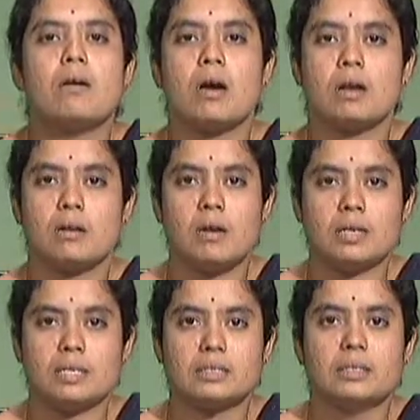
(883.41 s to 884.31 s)
or
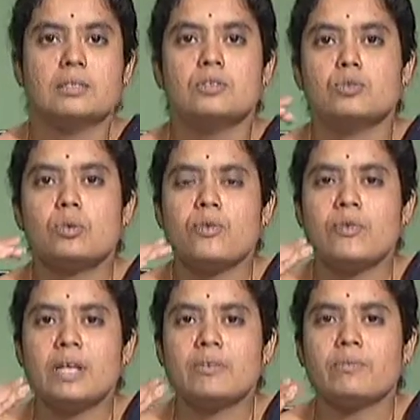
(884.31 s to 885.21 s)
not. So
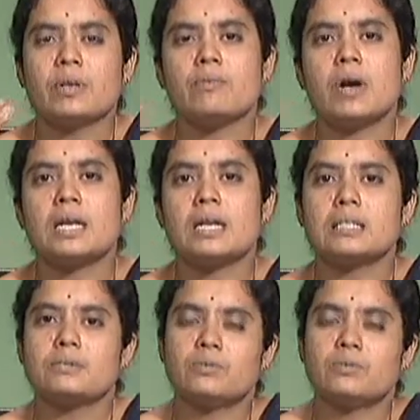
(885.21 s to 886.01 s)
when the water,